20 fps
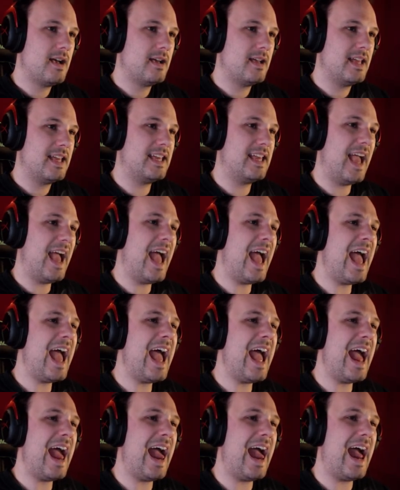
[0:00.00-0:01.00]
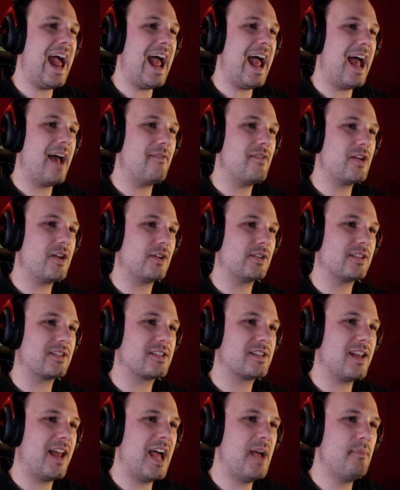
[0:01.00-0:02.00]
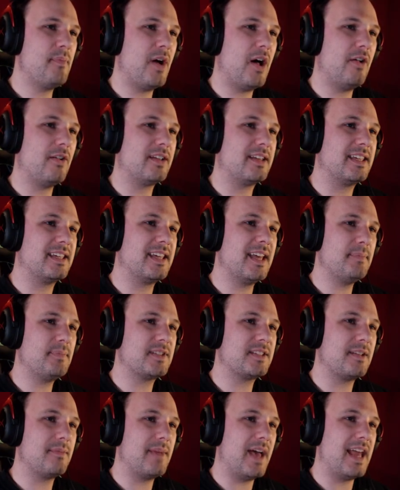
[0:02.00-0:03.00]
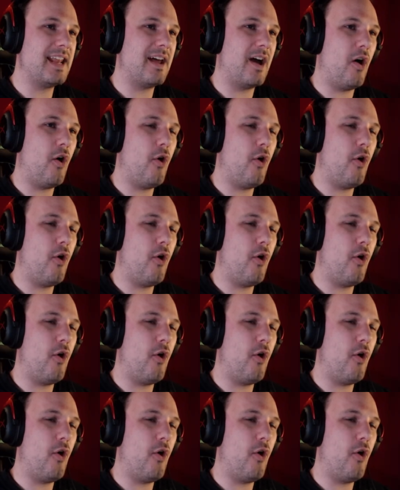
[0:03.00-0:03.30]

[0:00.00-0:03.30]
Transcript: Yeah, we got a slime ball, gypsum, and an